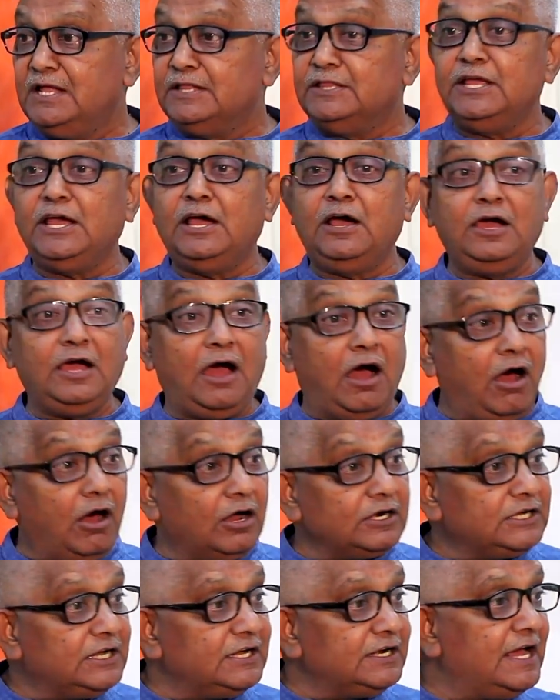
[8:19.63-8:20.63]
they are
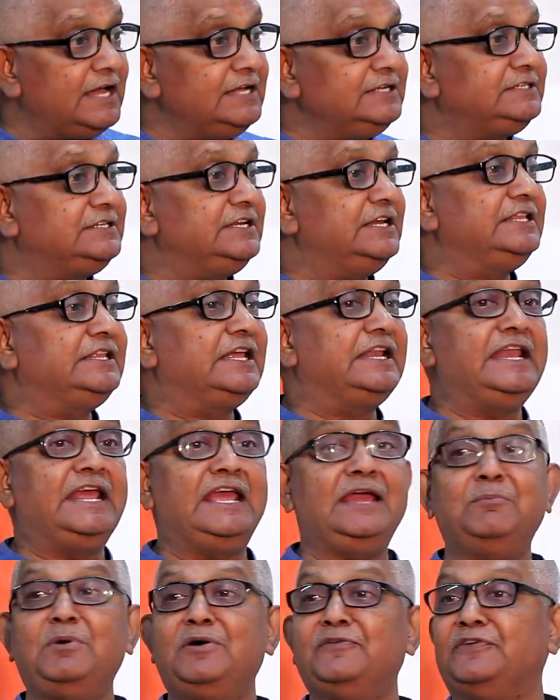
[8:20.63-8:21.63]
organized in the
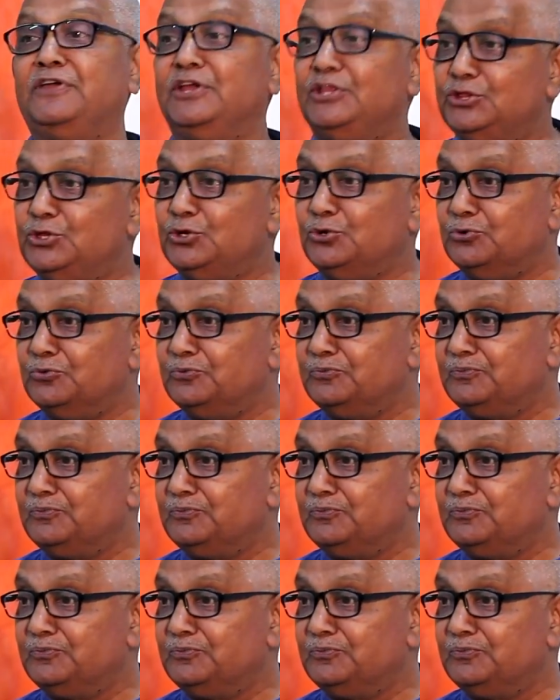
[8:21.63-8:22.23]
name of Hindu.